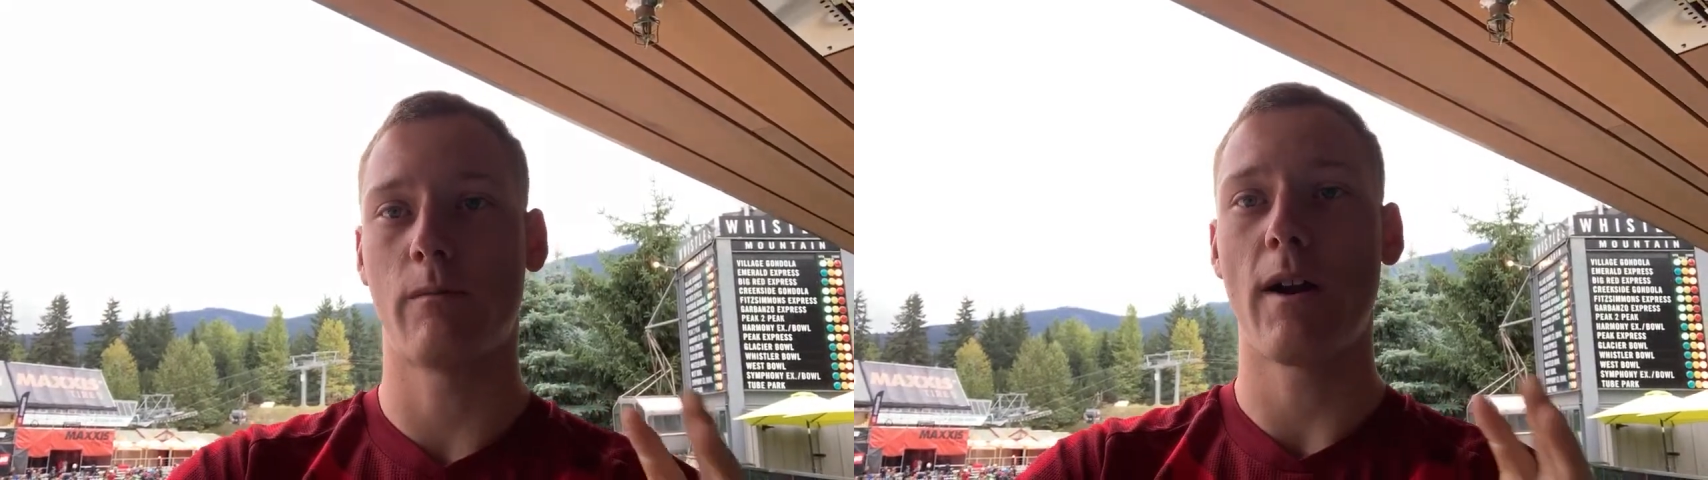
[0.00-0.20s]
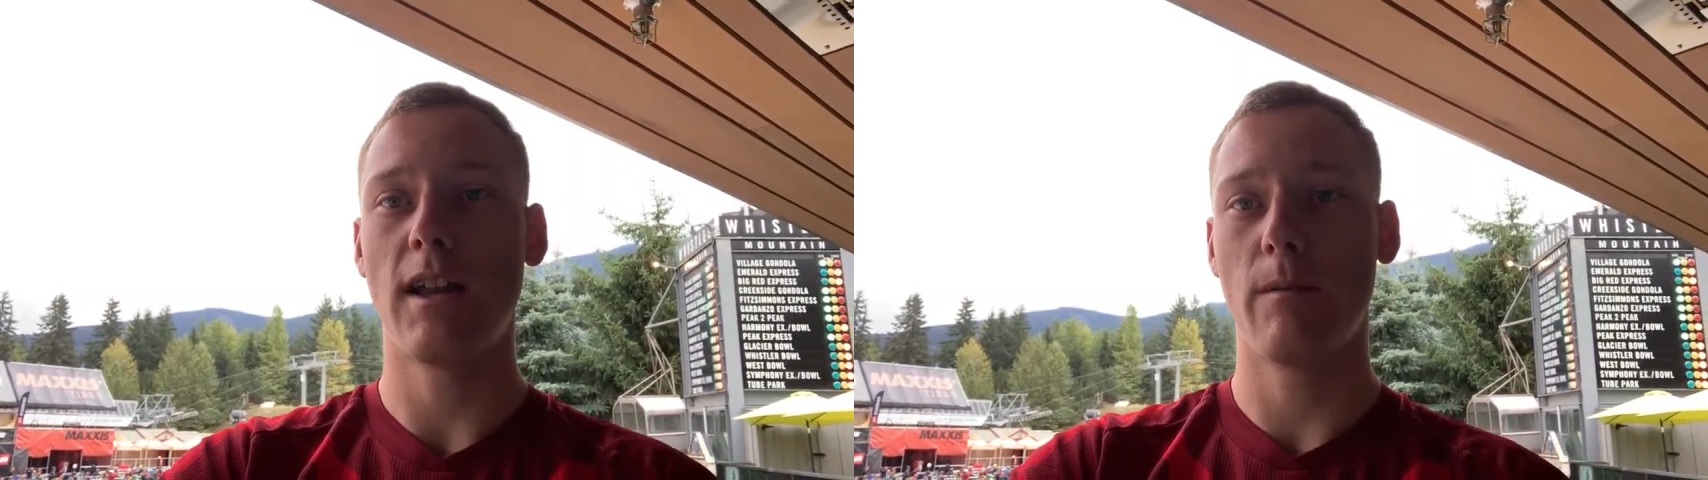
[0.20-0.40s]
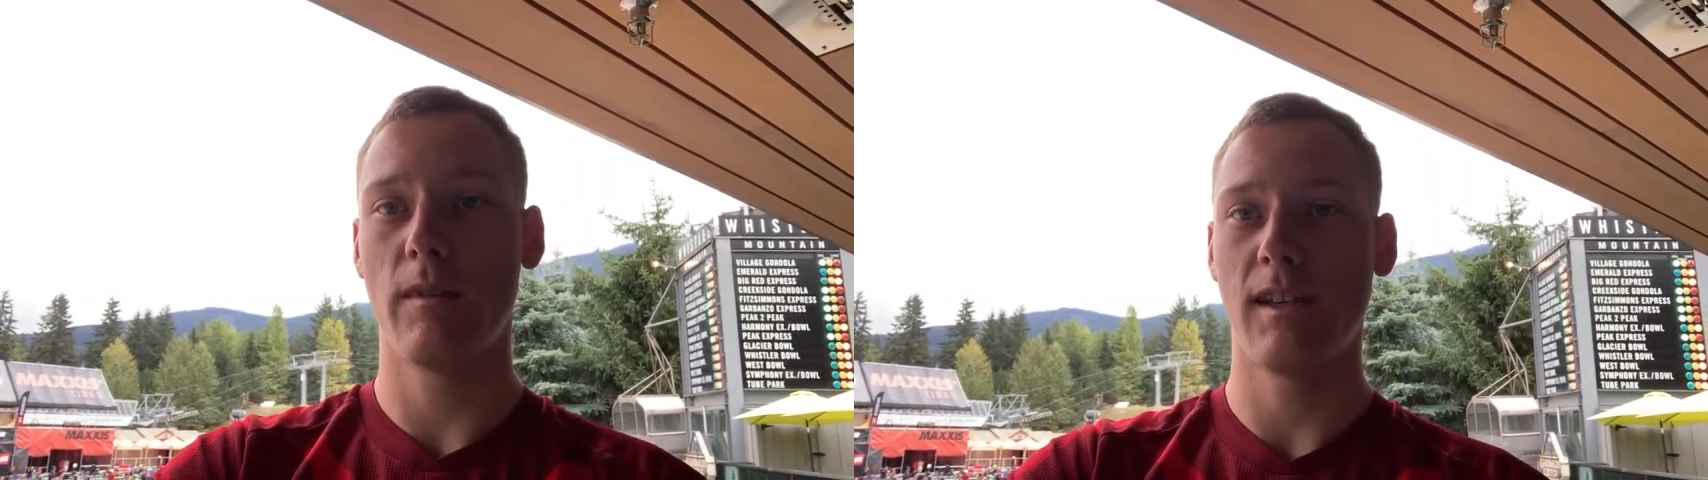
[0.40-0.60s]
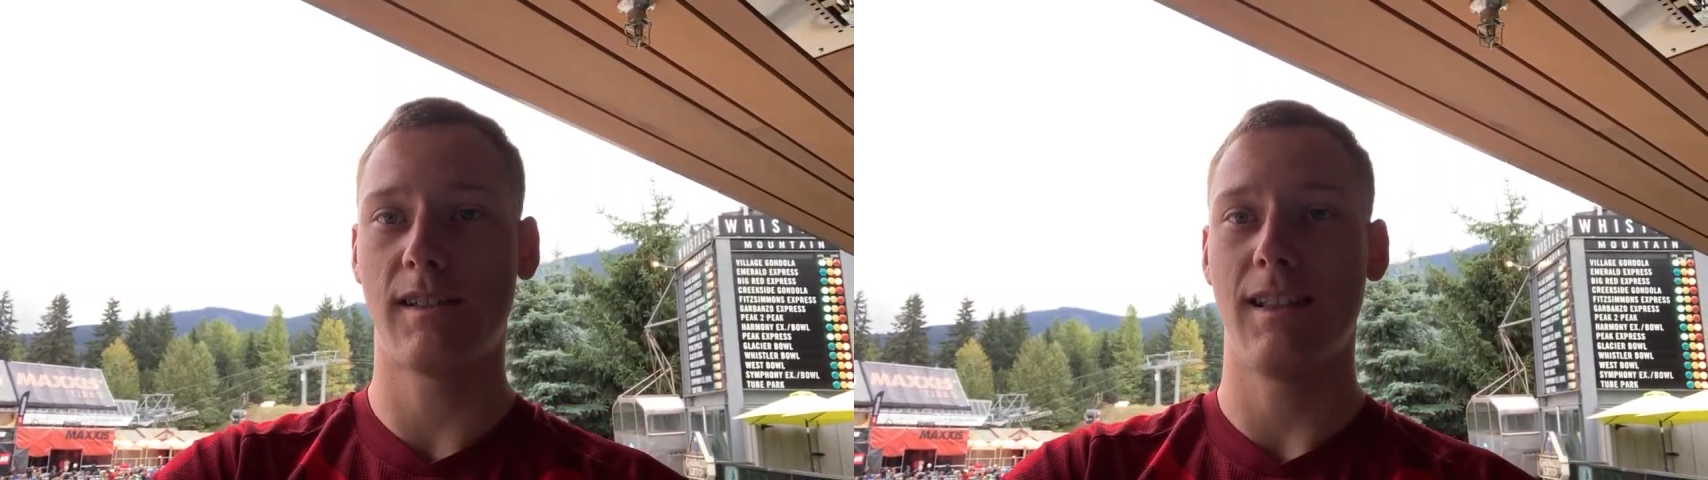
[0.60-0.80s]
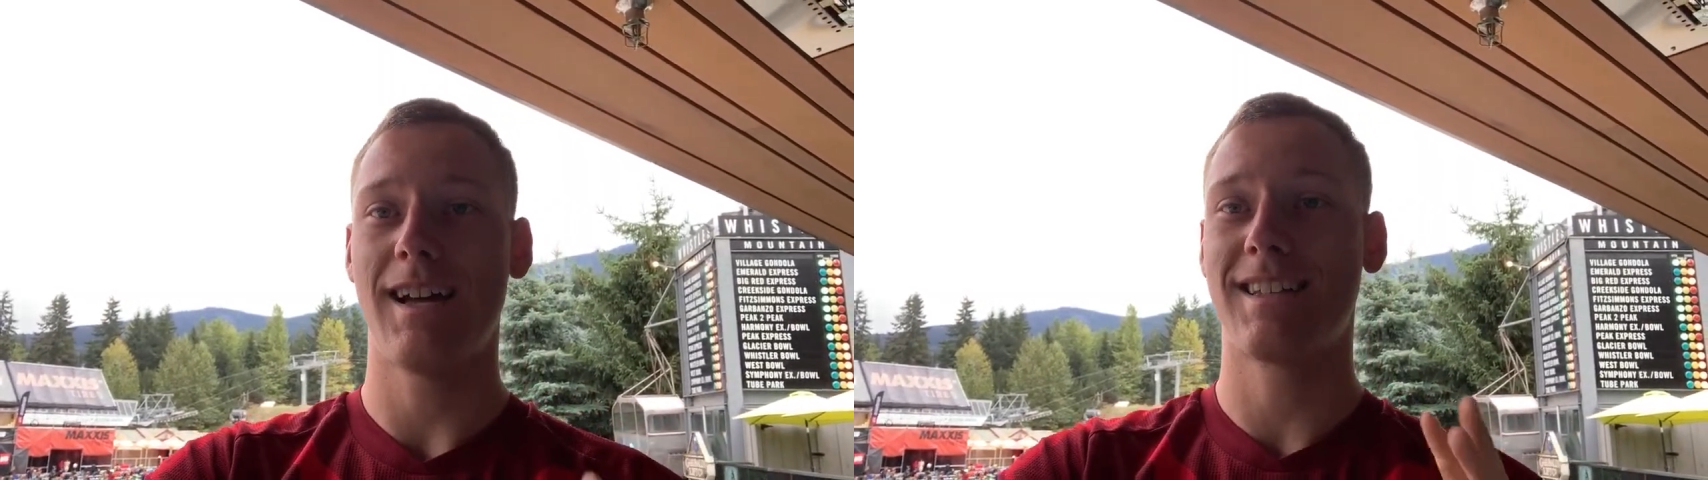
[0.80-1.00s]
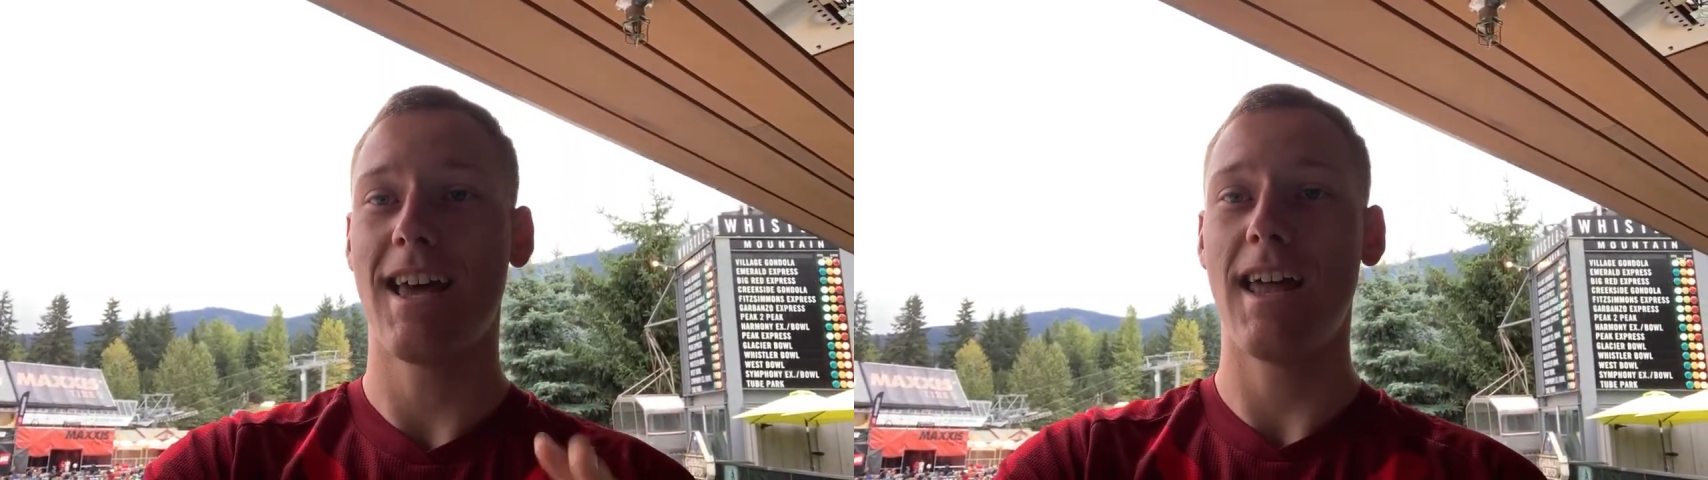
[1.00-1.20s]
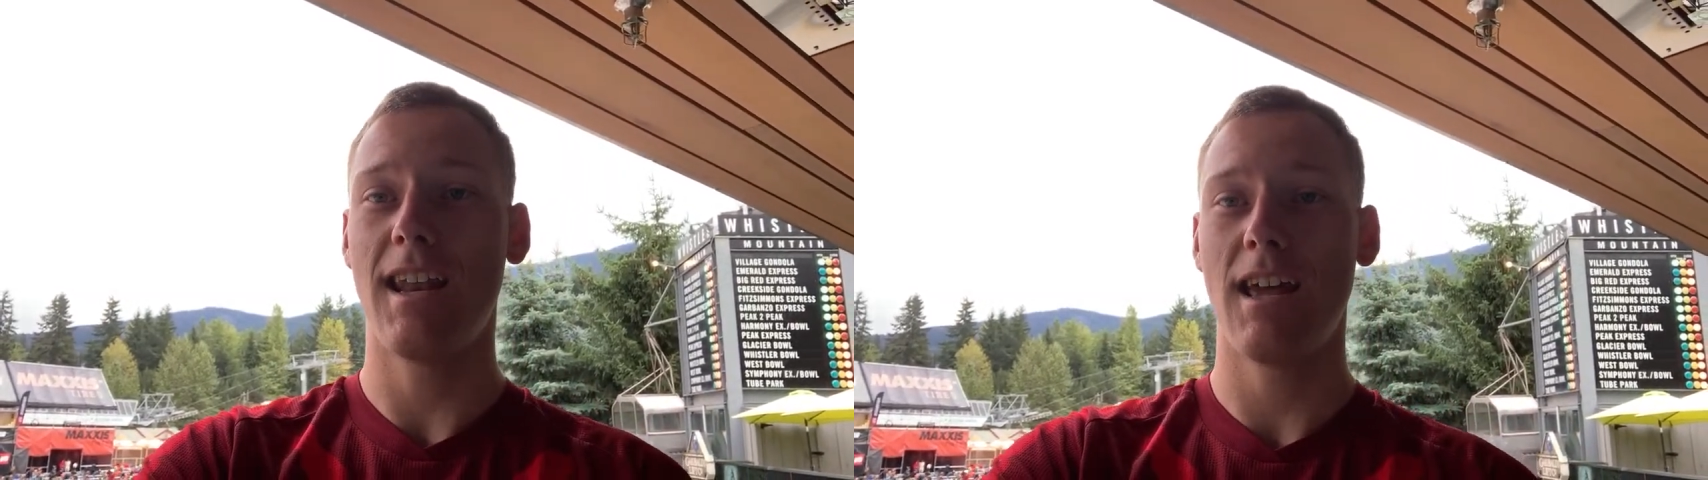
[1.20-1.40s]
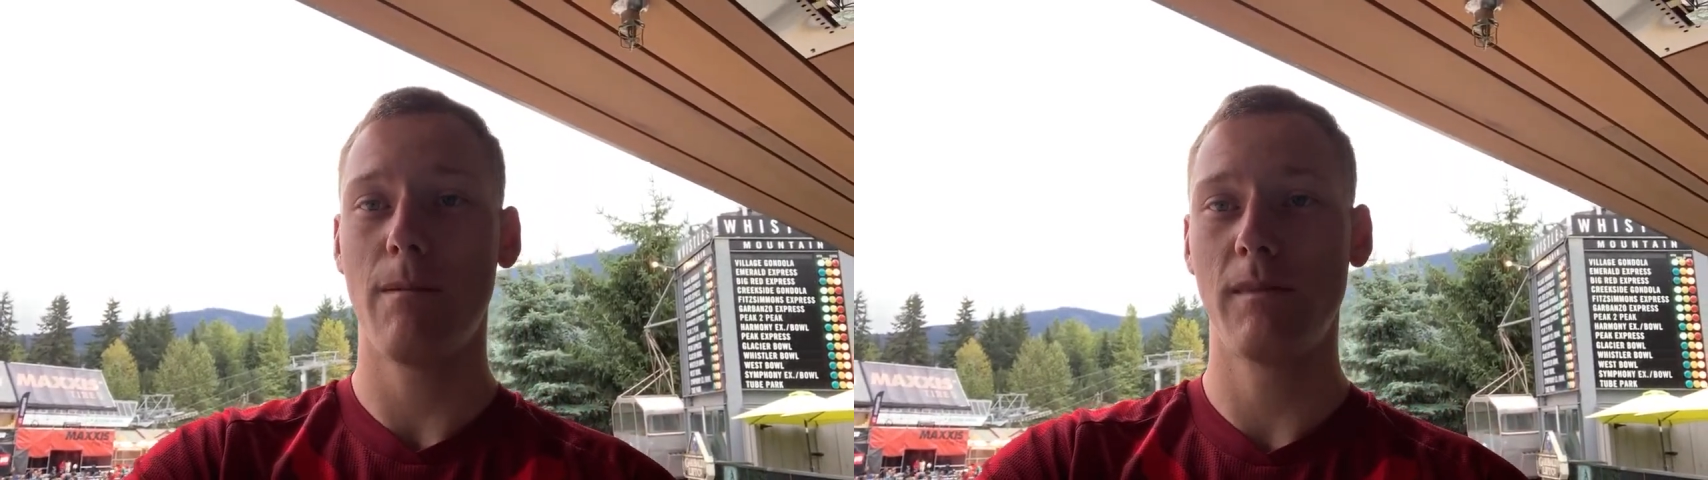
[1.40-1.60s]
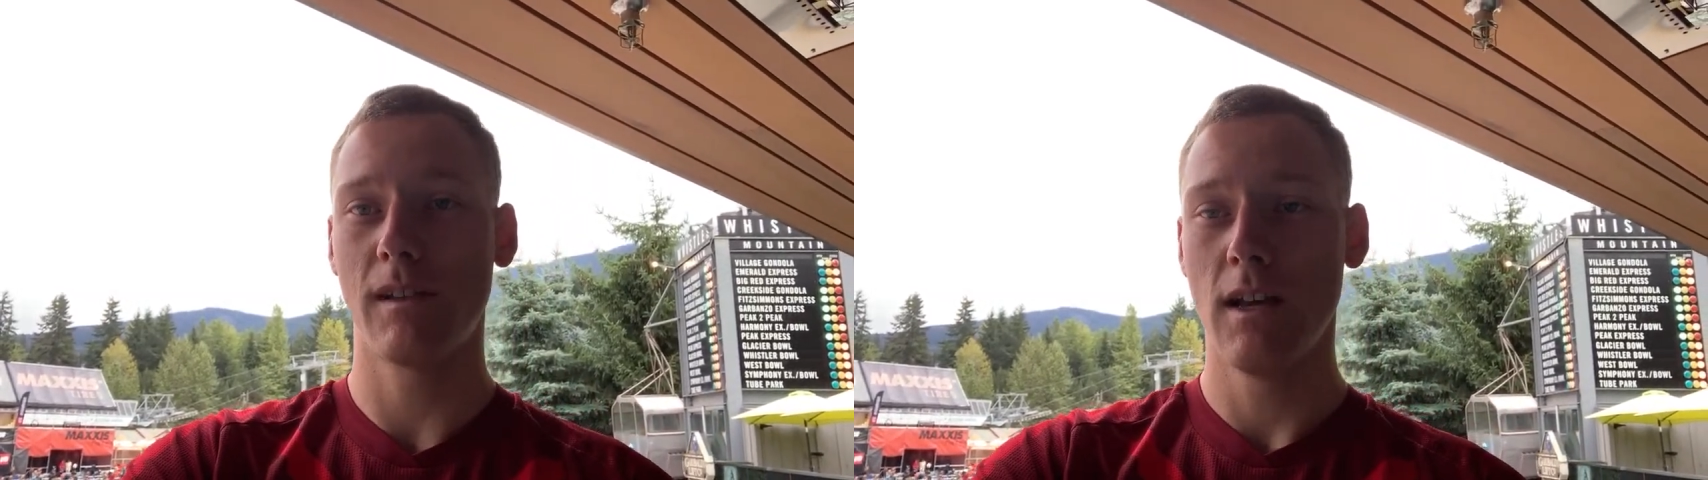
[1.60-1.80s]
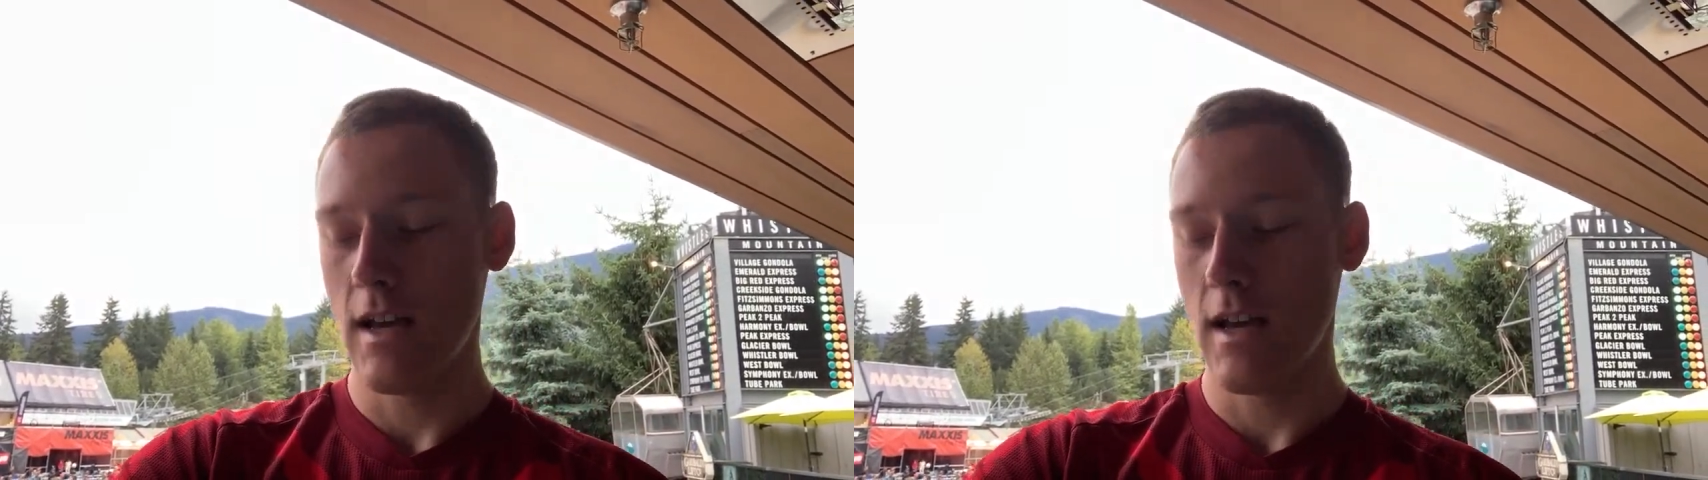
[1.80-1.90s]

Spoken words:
randomly select 10 names.